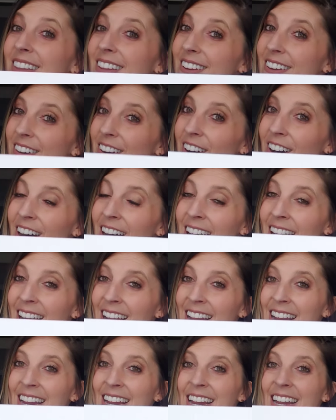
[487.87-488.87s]

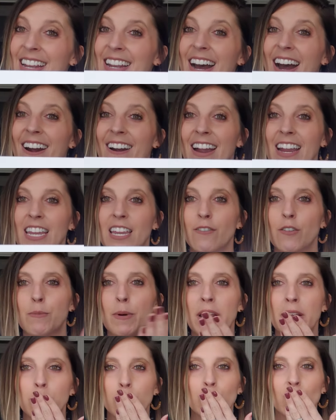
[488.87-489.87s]
Good, all right, give your
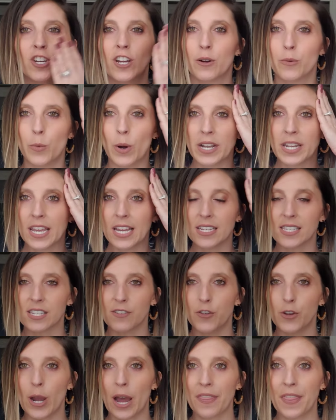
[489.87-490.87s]
brain one kiss
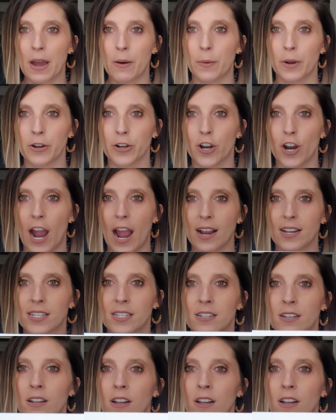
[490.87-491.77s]
if you got that one correct.